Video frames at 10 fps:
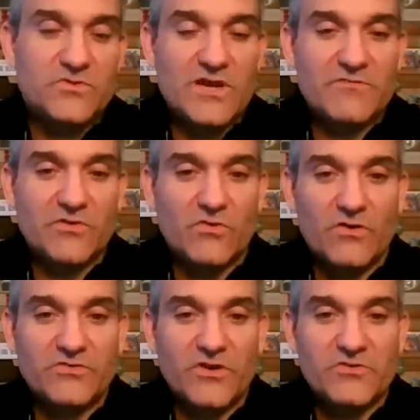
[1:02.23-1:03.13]
Driving
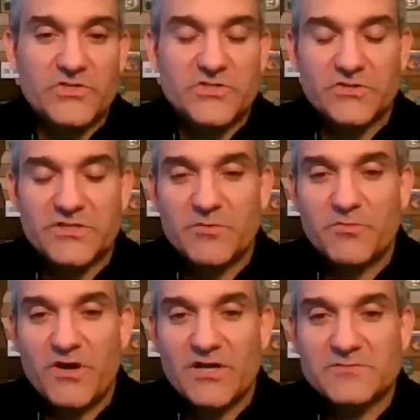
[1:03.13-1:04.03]
cross country took
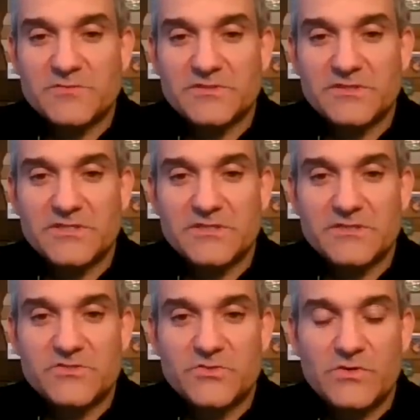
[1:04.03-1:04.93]
them
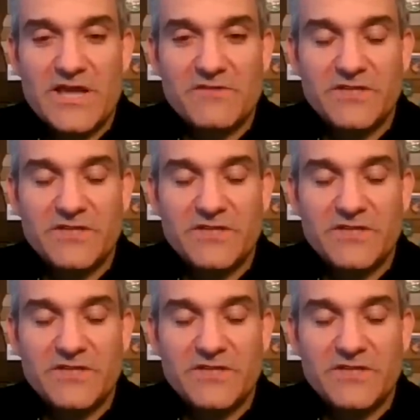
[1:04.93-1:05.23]
approximately two and a